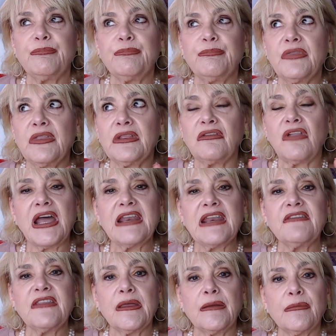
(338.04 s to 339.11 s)
a lot
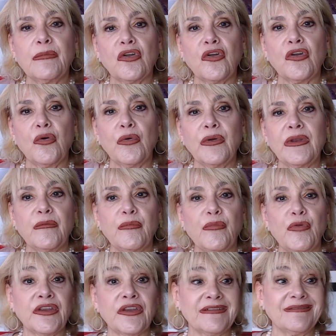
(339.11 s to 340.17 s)
of them are going on the
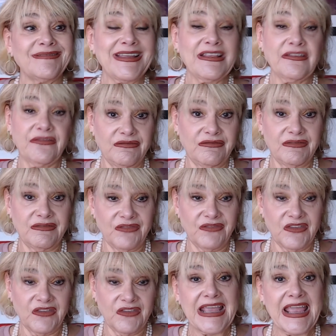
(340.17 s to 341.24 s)
market like
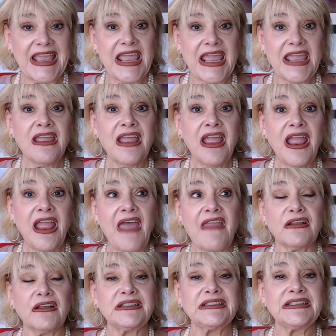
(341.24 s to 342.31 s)
today, and
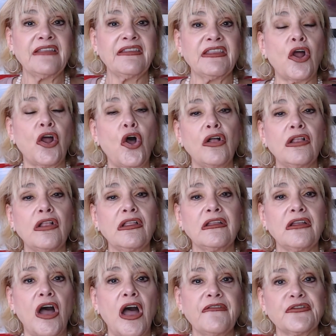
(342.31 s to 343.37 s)
they'll say that all
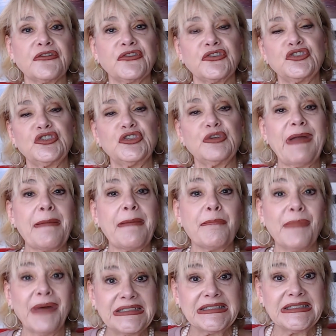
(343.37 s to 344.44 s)
offers are due by
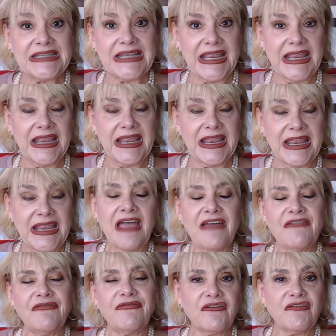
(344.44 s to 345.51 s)
Monday at
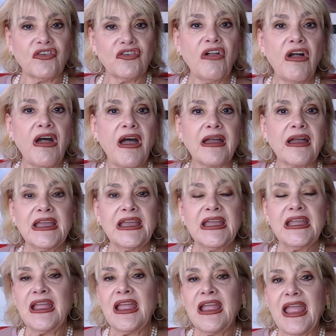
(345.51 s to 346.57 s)
5 o'clock.
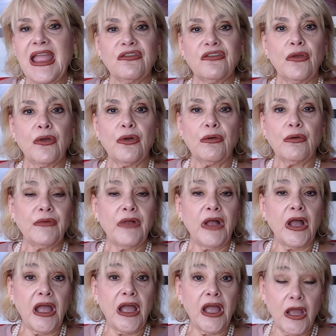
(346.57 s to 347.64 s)
And so
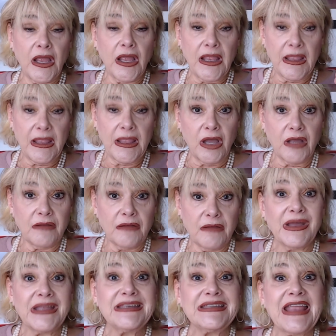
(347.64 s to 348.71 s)
on
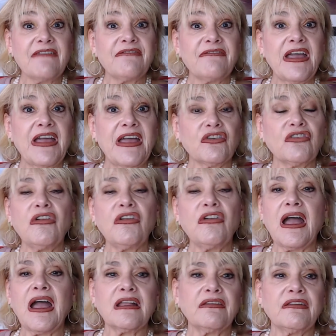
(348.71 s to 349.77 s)
Monday at 5
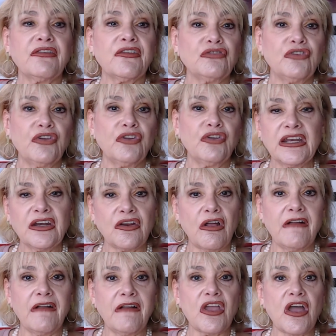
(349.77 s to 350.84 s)
o'clock, they're looking at
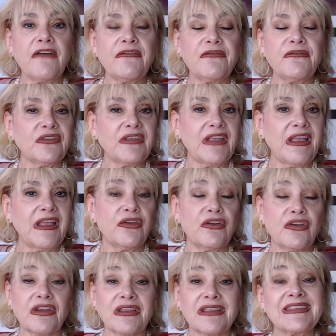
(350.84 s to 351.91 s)
all of the offers and
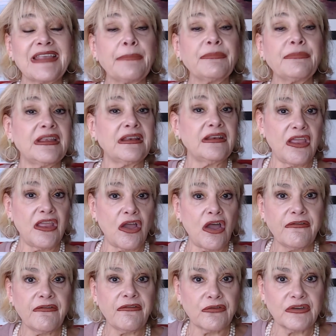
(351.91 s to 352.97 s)
they're accepting the
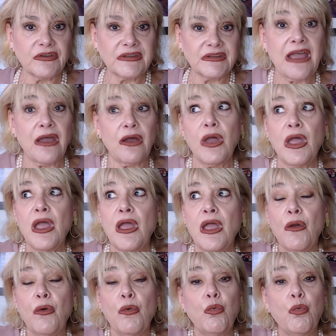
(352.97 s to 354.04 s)
offers. Now,
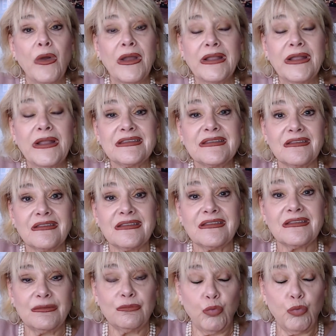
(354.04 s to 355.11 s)
once
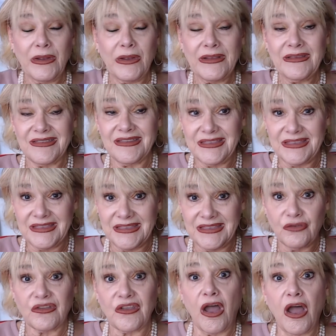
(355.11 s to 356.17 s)

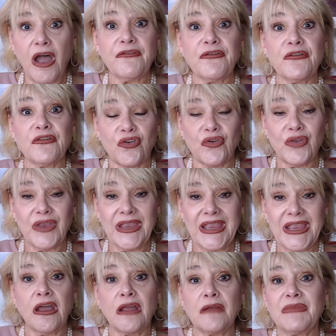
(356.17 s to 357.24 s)
those offers are
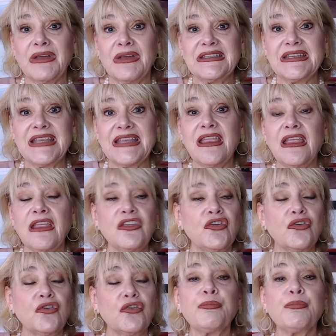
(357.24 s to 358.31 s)
in on Monday,
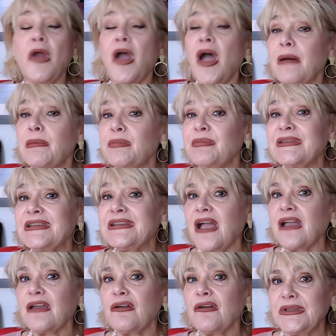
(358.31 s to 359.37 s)
you're probably
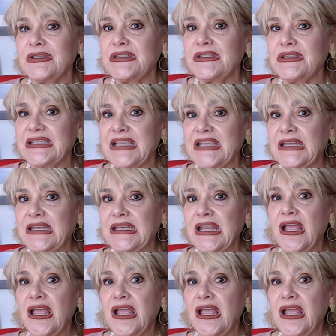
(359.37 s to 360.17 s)
not going to get